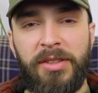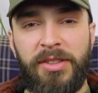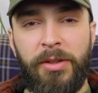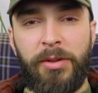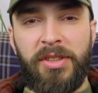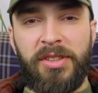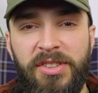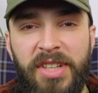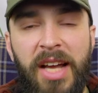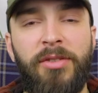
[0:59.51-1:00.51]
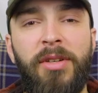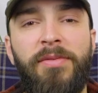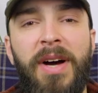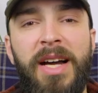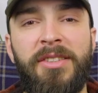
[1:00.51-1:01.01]
So,
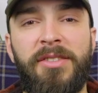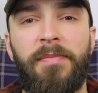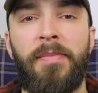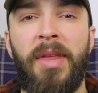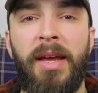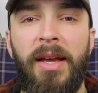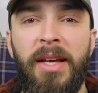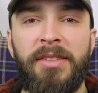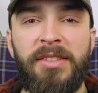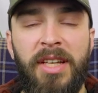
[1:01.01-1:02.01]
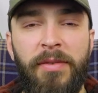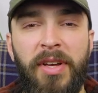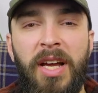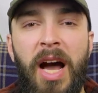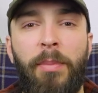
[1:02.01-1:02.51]
sacrifice is
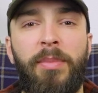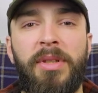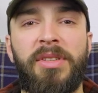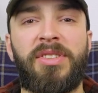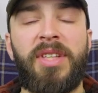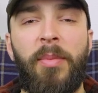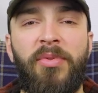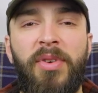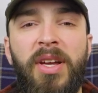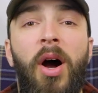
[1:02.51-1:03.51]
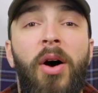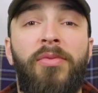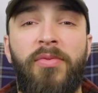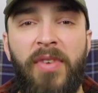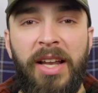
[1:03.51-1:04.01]
giving up something of
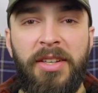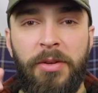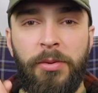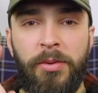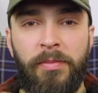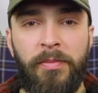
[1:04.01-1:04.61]
value